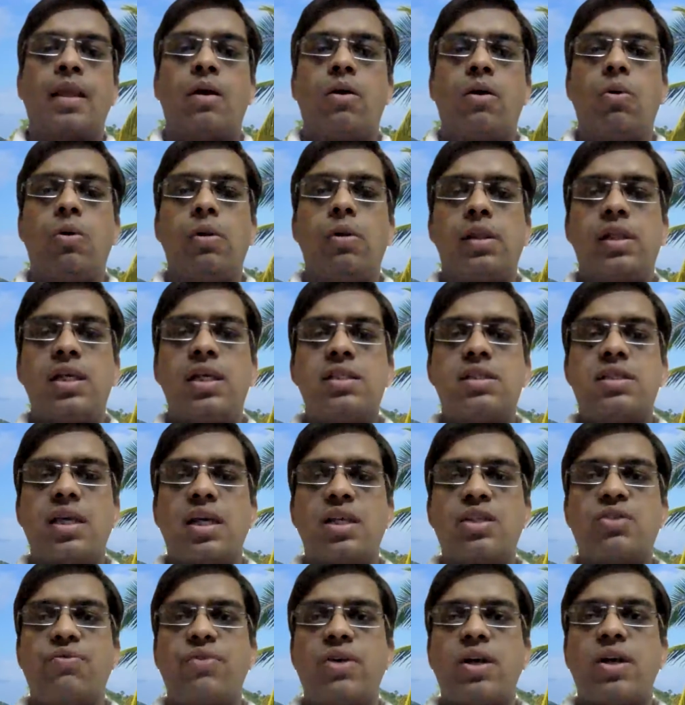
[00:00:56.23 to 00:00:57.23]
All these
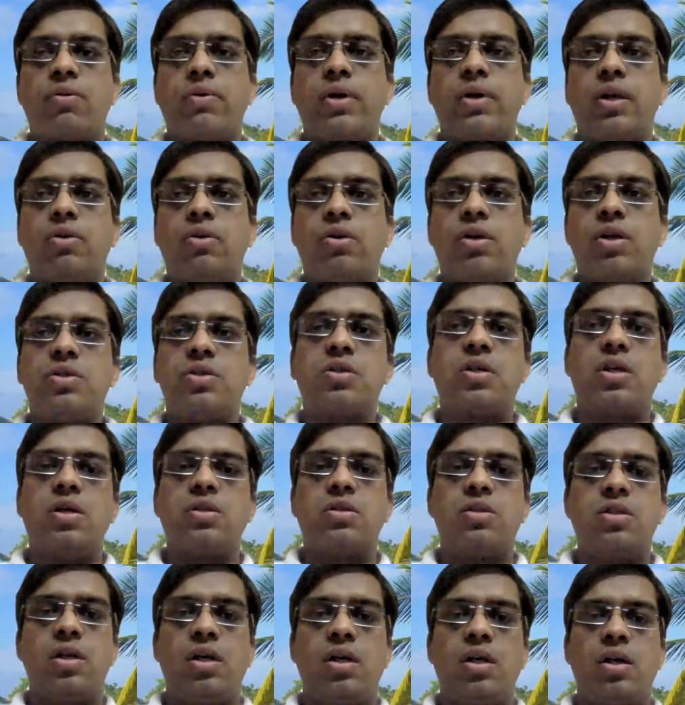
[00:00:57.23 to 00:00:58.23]
things we are going to
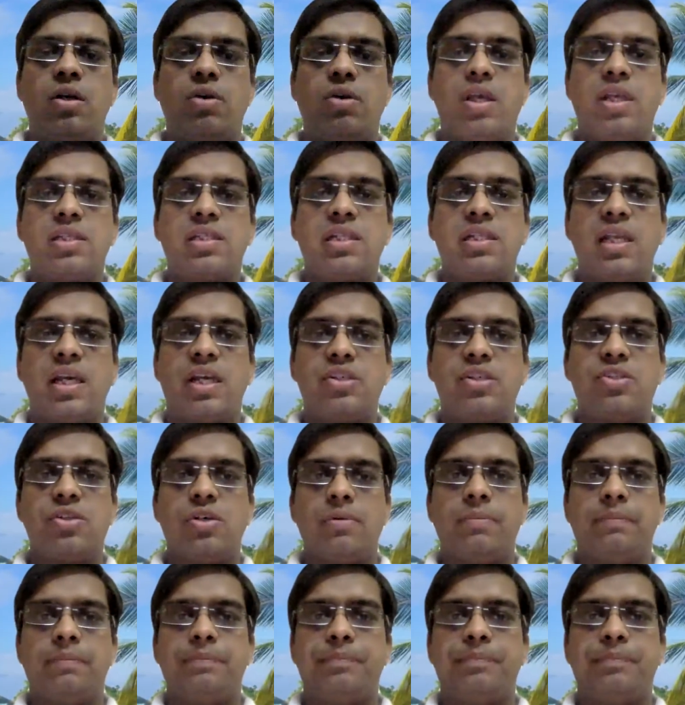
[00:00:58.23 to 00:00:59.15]
discuss in today's lecture.